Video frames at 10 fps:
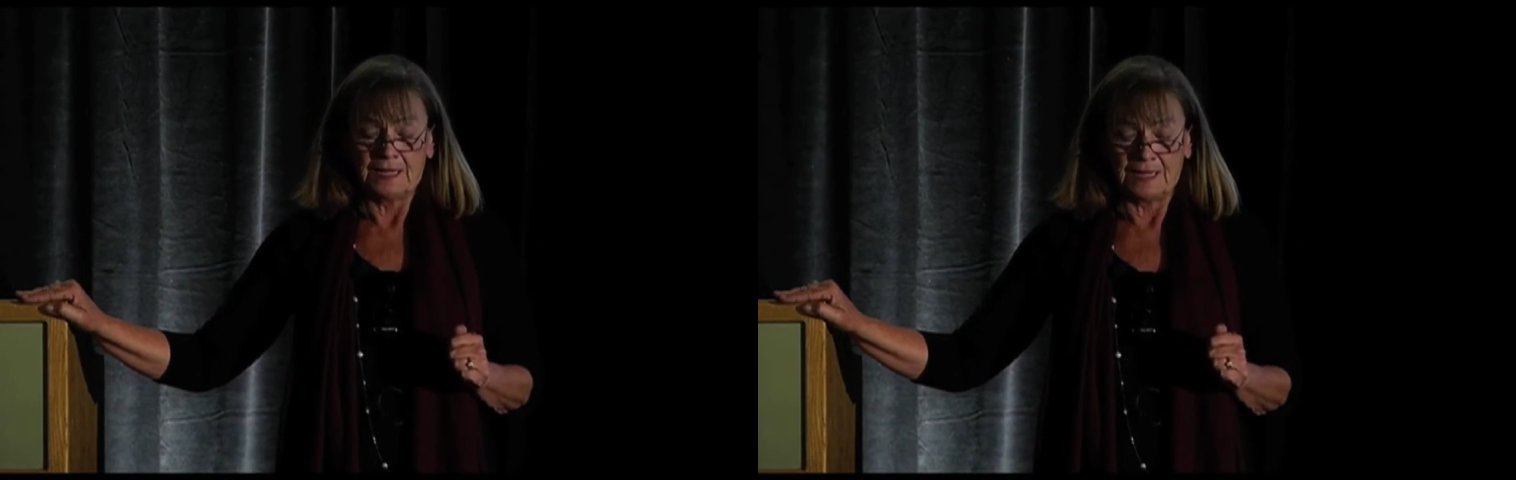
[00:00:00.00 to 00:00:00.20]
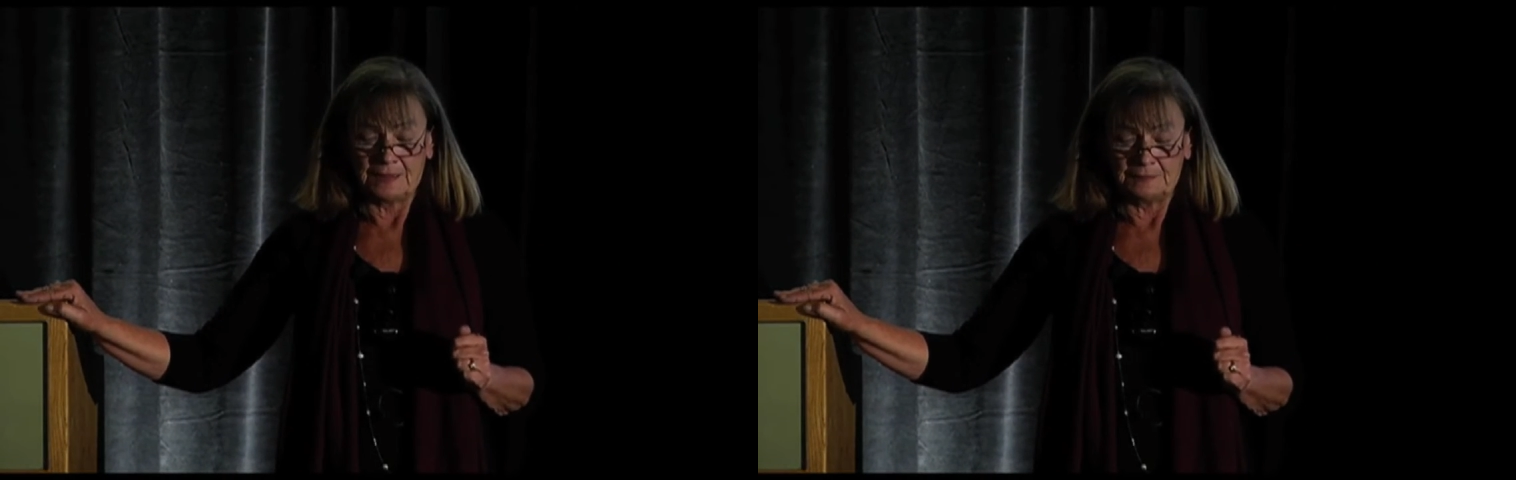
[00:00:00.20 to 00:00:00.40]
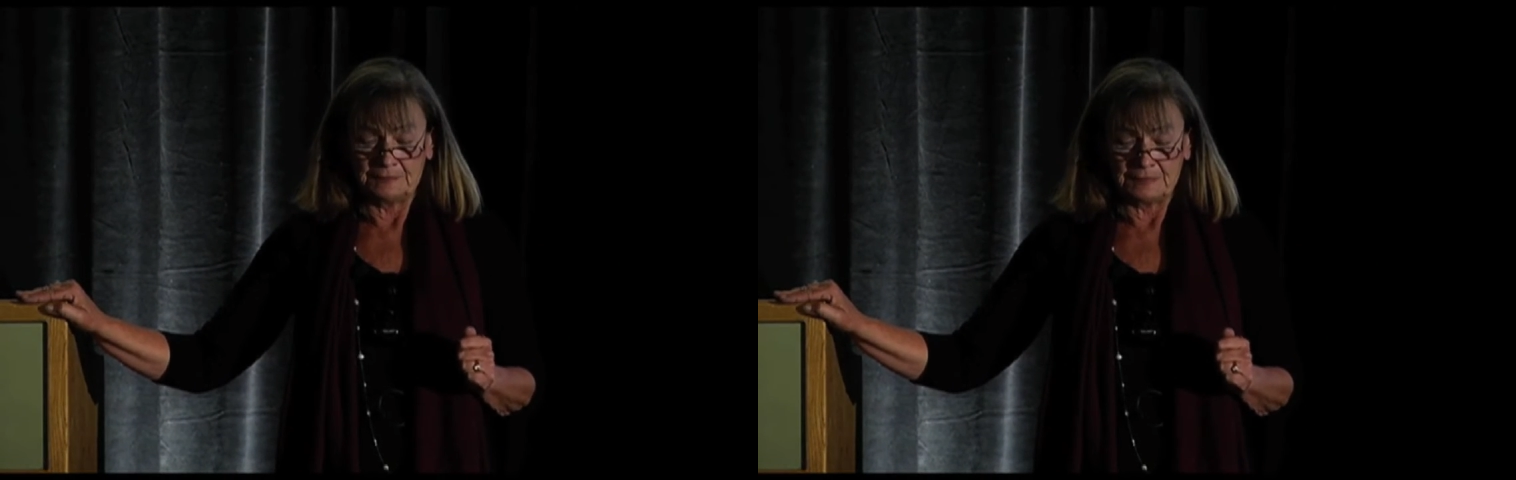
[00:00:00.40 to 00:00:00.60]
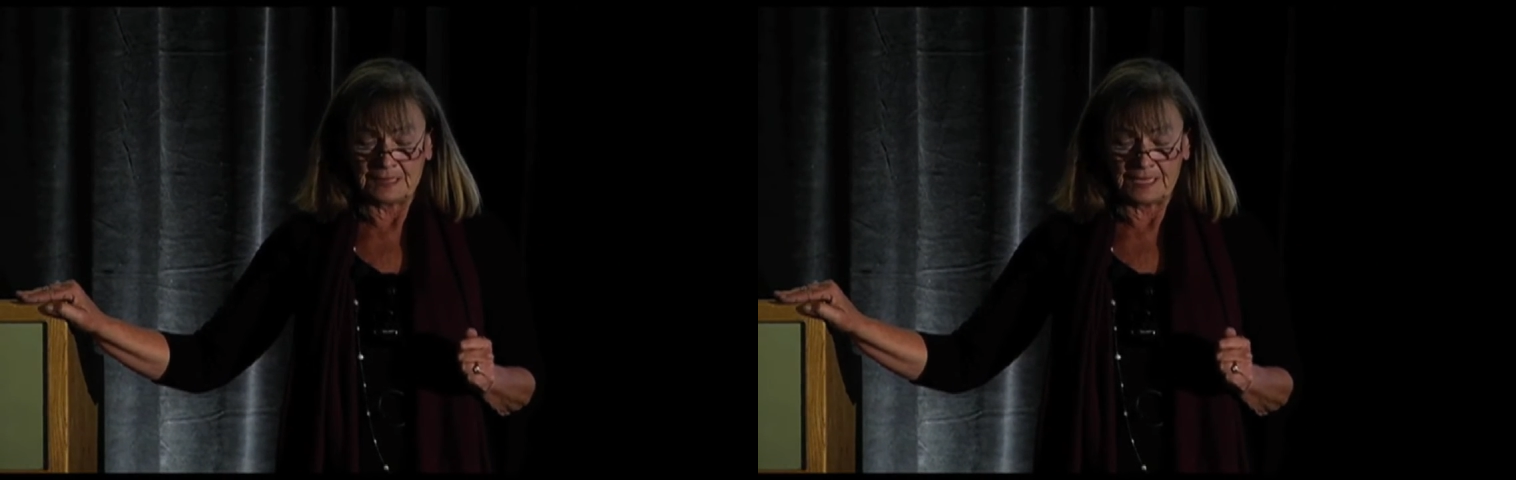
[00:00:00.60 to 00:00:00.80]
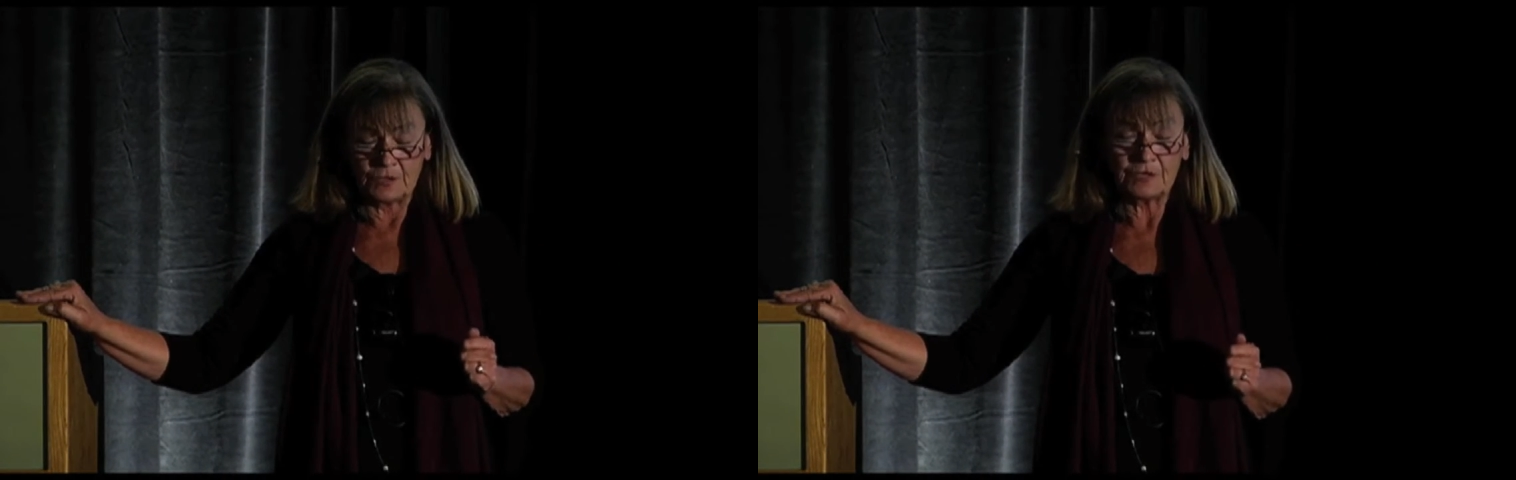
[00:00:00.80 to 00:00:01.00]

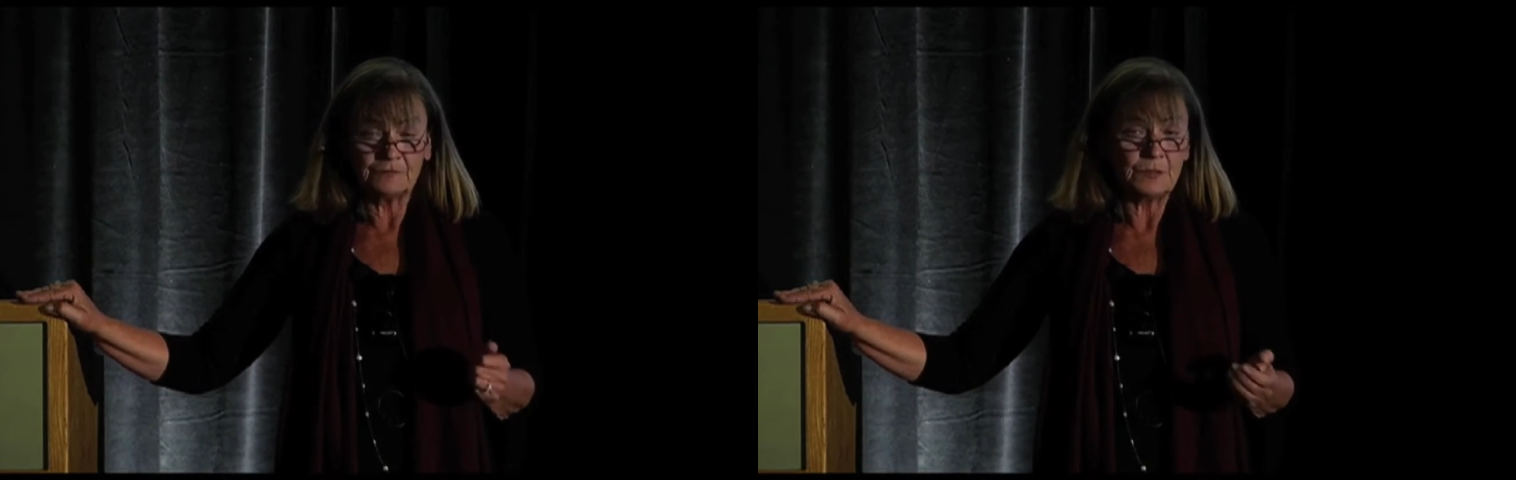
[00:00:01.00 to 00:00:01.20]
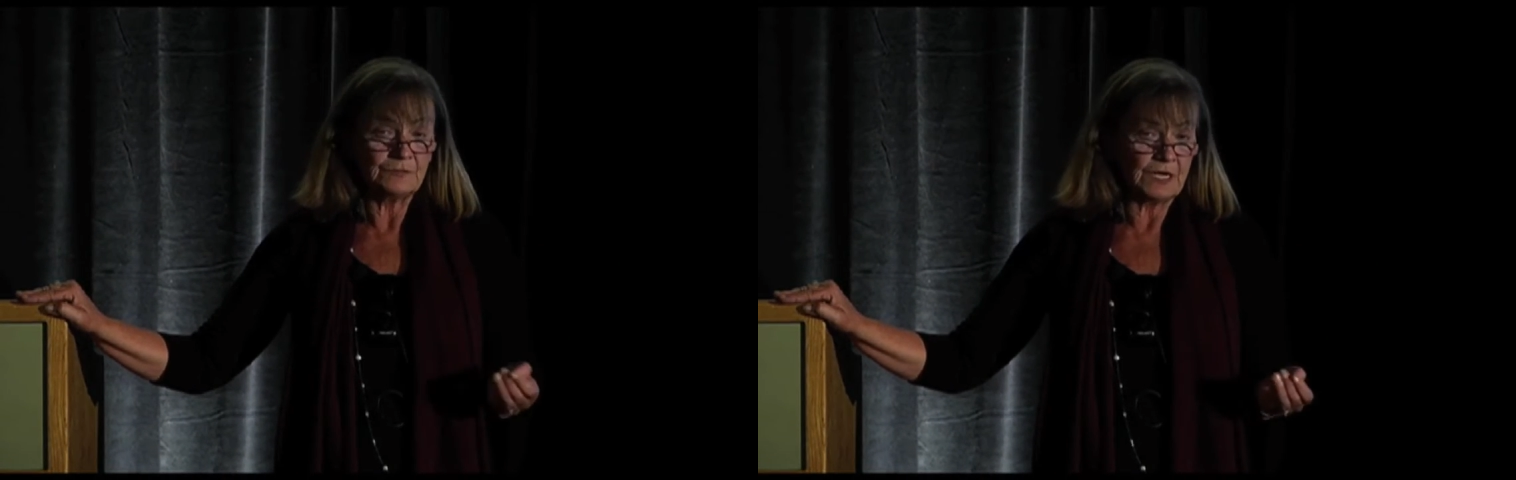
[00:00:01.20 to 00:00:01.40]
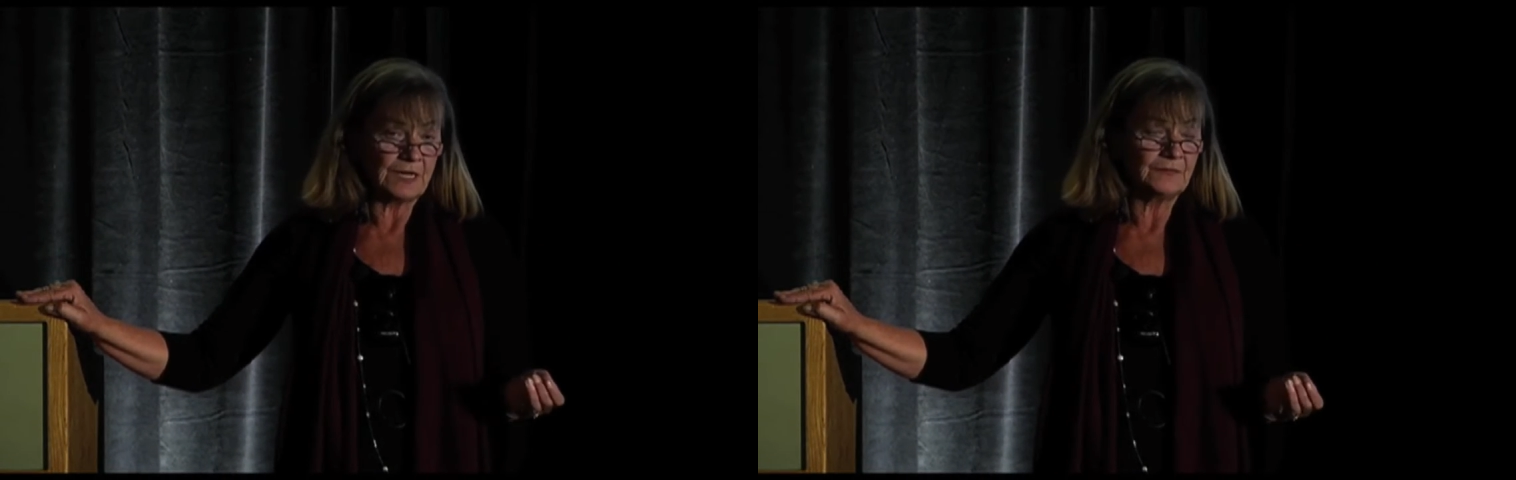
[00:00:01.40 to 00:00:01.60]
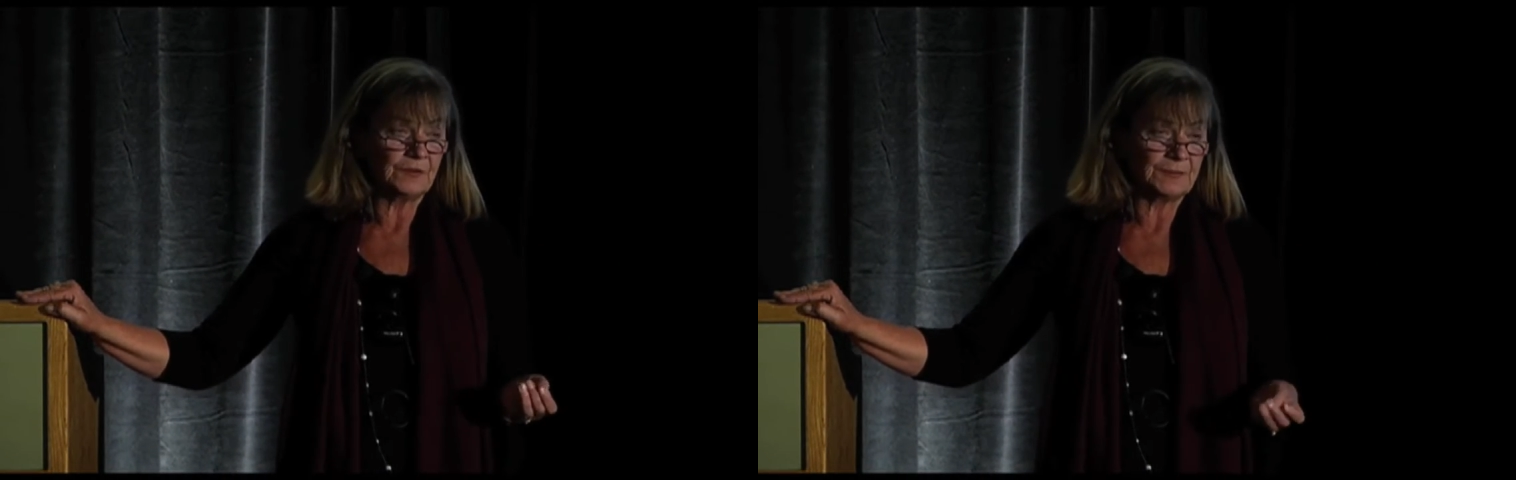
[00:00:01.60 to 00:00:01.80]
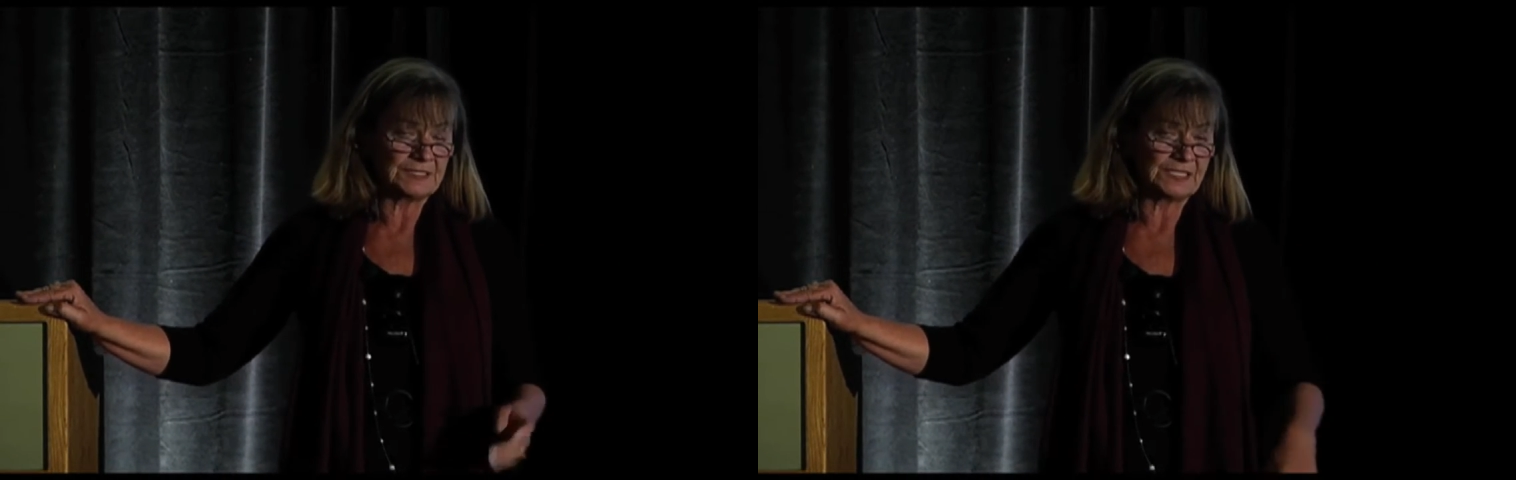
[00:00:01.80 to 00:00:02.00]
I could have moved on
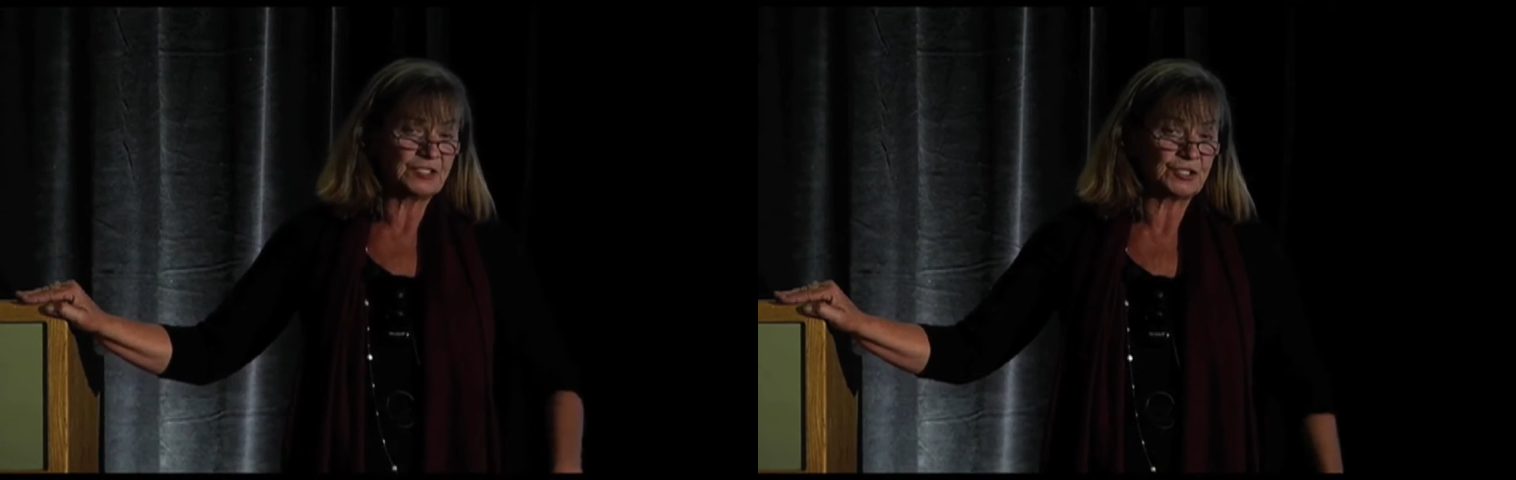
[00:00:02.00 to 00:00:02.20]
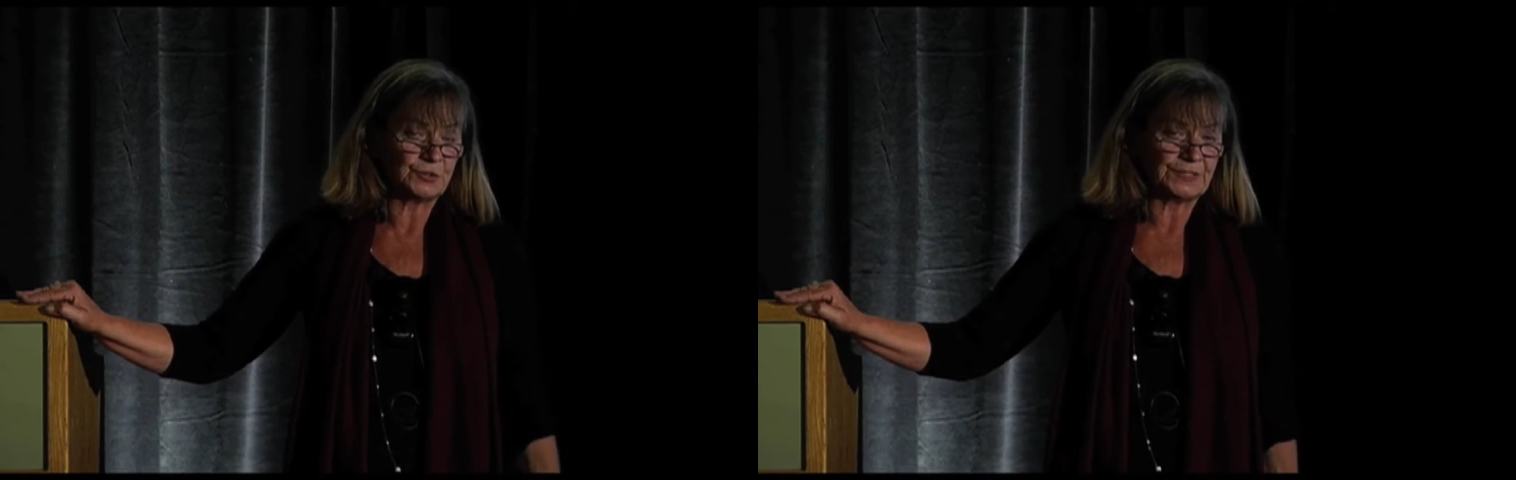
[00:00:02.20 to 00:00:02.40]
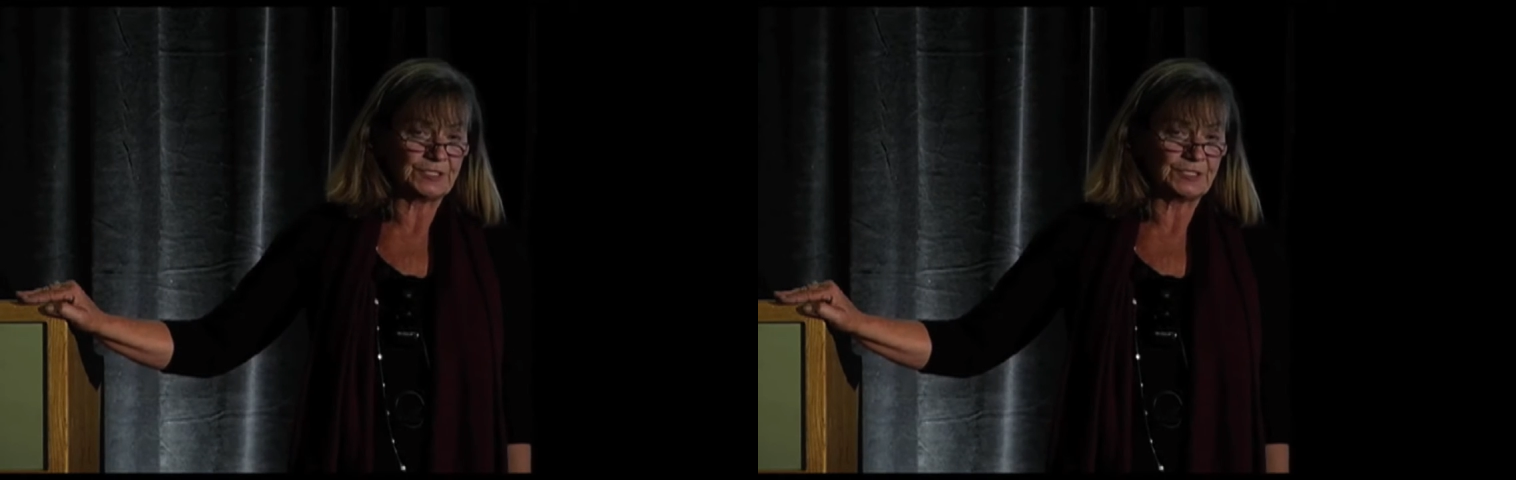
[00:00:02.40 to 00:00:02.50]
from this issue.